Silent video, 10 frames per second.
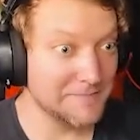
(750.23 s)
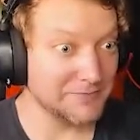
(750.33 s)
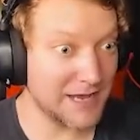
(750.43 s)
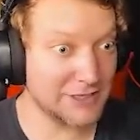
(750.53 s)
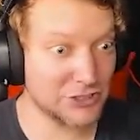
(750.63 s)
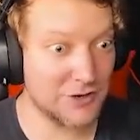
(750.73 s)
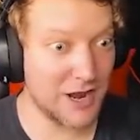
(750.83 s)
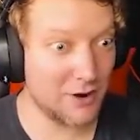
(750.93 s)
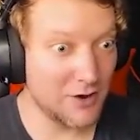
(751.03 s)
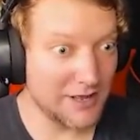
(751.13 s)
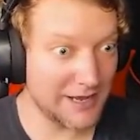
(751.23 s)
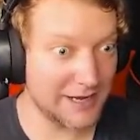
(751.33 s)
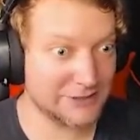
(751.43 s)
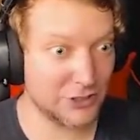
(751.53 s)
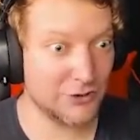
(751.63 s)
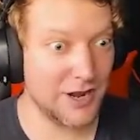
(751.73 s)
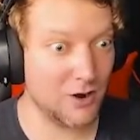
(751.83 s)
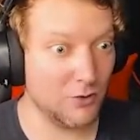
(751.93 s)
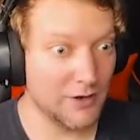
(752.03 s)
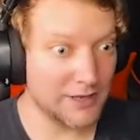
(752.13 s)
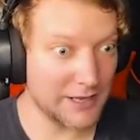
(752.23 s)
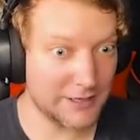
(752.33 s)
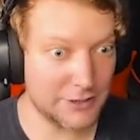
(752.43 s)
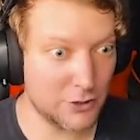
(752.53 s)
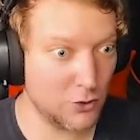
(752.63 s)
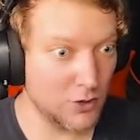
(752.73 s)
It do know! It do know! It knew!